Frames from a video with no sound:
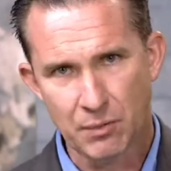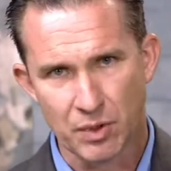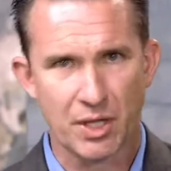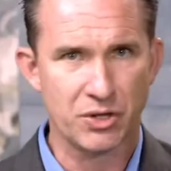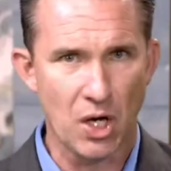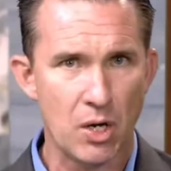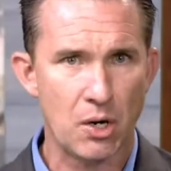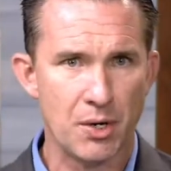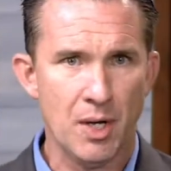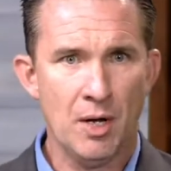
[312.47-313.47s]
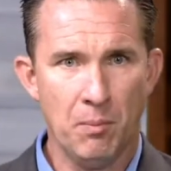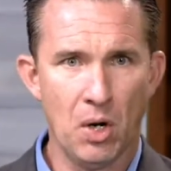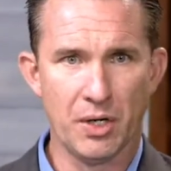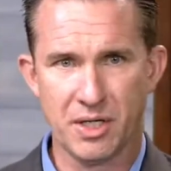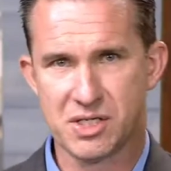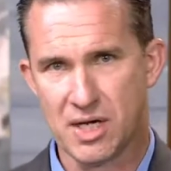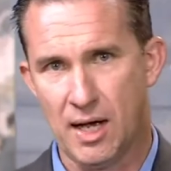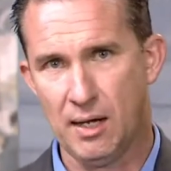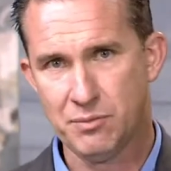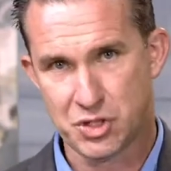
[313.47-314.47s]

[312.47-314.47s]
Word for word: were the third book of the Psalms,